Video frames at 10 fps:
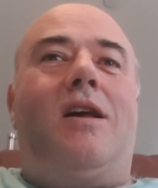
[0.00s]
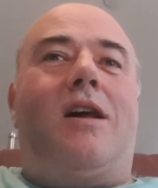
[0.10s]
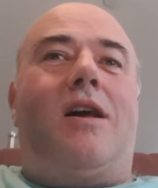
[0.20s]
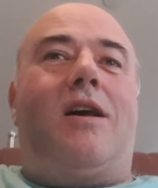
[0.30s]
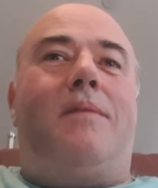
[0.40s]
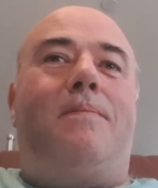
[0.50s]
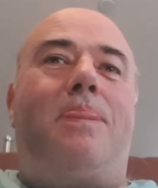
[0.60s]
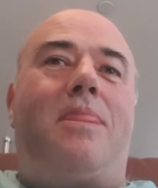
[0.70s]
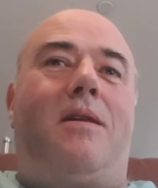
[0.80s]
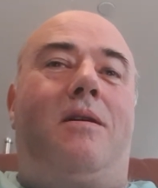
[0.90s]

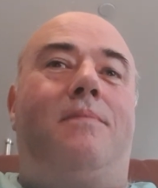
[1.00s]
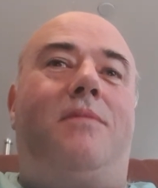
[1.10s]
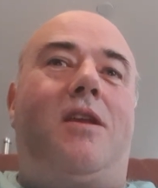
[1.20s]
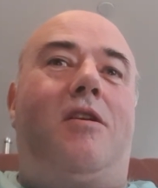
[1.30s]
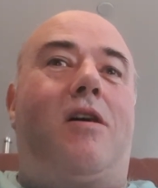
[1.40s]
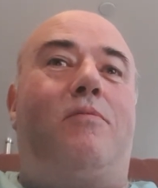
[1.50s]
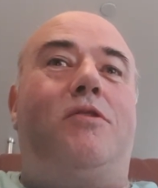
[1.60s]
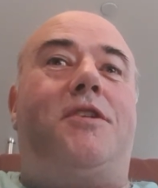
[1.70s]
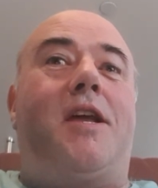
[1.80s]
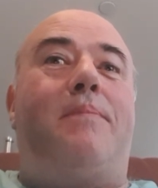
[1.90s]
I
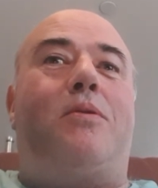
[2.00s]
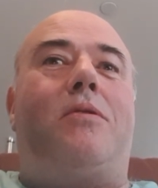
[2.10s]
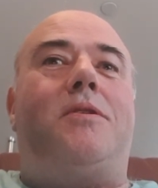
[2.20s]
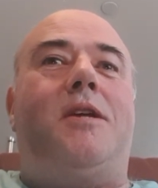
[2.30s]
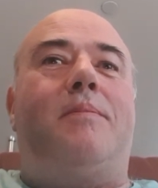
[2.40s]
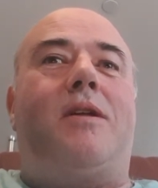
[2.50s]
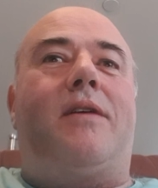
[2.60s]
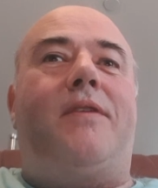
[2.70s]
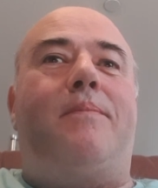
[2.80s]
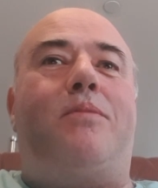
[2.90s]
would say boxing, but
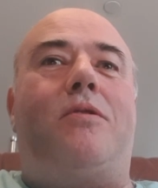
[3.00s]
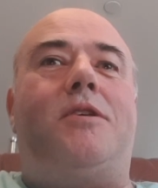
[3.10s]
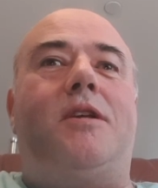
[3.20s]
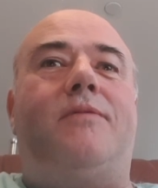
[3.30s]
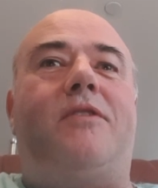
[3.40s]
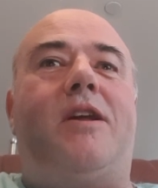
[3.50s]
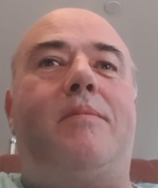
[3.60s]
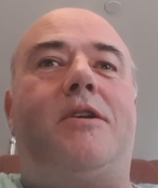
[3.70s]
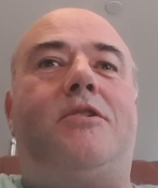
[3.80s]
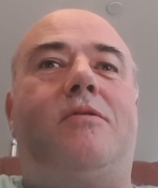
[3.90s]
I think boxing is very
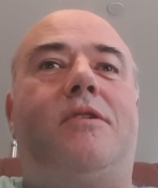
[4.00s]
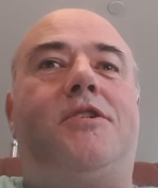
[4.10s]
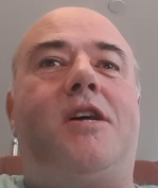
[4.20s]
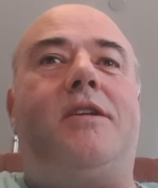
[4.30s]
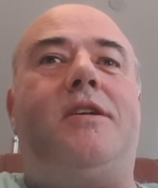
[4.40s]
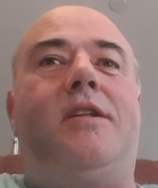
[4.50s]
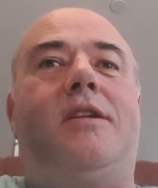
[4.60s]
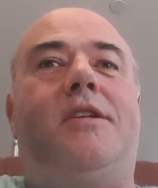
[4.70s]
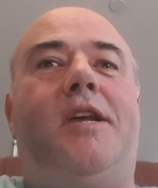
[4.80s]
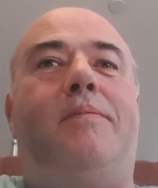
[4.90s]
much sort of chucked in
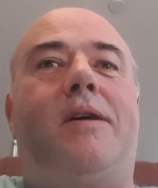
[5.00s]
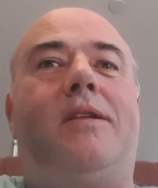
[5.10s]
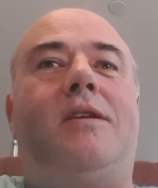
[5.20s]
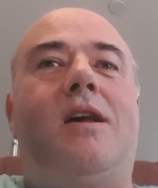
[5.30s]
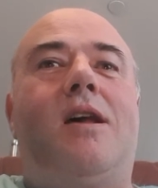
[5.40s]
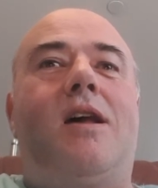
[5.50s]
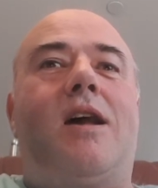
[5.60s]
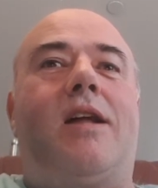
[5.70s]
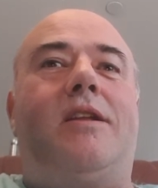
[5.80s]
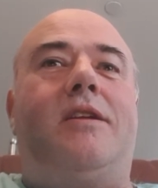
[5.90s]
the deep end.
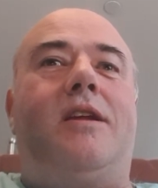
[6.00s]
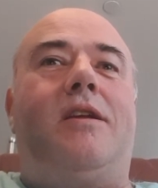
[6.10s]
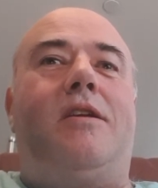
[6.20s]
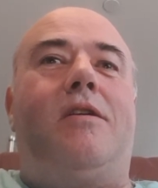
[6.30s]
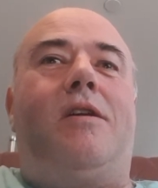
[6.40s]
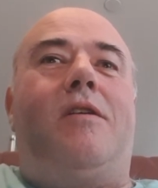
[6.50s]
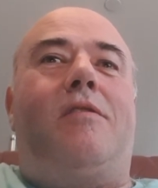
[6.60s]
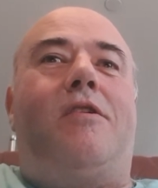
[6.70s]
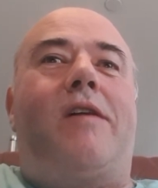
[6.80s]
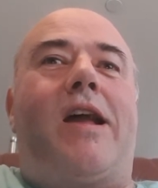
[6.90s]
And
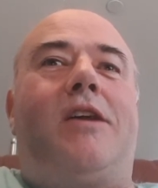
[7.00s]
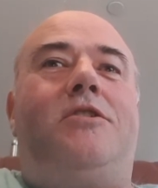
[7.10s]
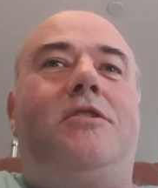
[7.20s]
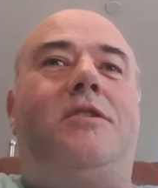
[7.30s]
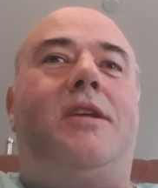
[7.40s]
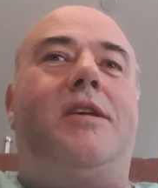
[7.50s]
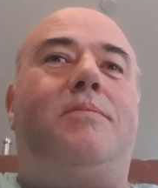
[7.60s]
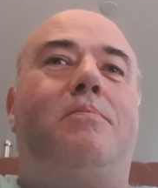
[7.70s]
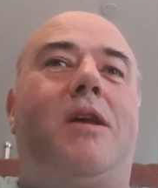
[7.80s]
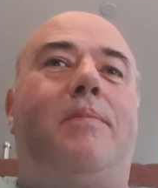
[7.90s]
your
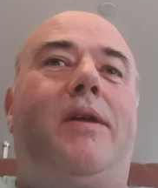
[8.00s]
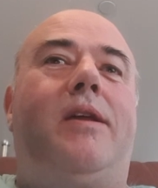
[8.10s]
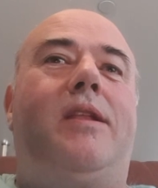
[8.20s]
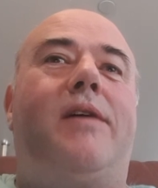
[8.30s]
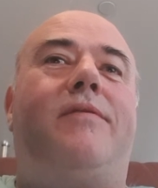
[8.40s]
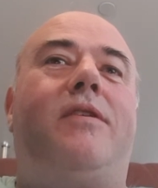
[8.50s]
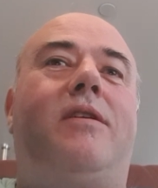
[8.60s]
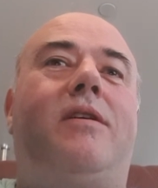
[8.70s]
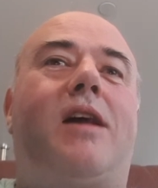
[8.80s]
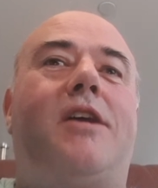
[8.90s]
anxiousness may be
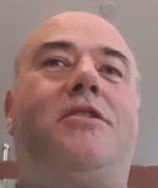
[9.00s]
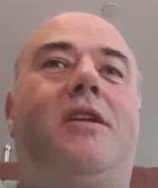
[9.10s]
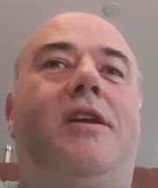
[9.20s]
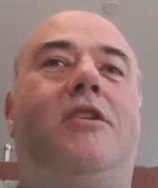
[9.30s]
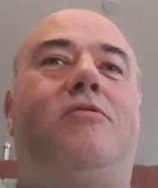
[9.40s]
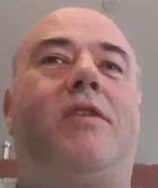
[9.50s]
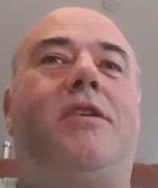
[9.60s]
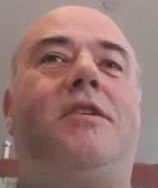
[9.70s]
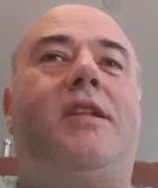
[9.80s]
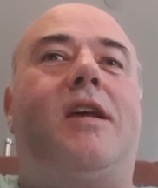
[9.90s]
never actually
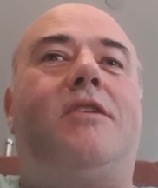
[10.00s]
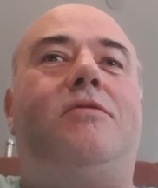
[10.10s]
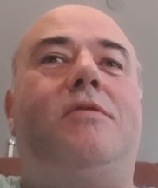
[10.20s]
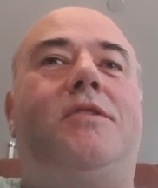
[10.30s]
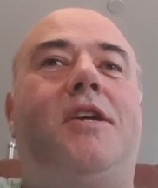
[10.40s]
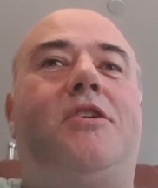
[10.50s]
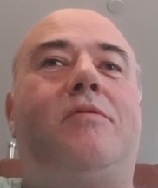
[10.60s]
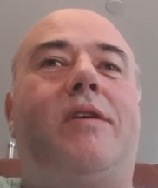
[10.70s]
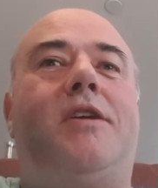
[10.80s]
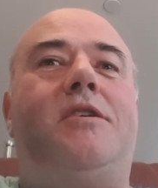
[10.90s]
addressing that sort of
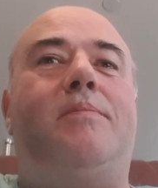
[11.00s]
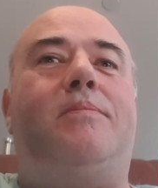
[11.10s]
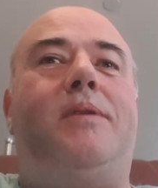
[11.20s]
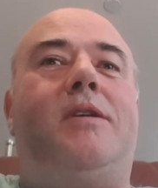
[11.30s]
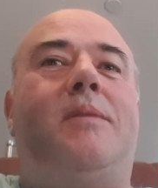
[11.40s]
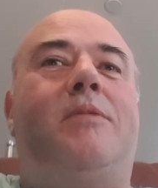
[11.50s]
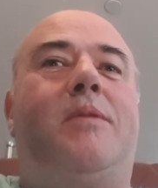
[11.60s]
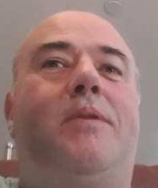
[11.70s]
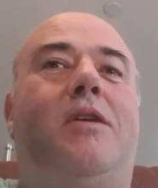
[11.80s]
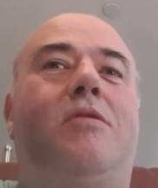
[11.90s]
situation, simply
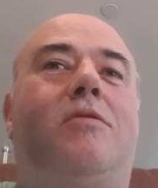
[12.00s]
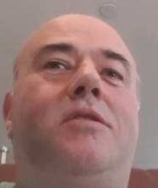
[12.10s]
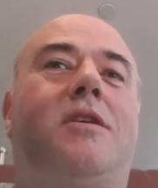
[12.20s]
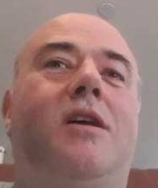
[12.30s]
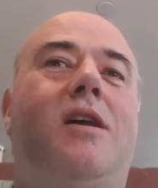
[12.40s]
because,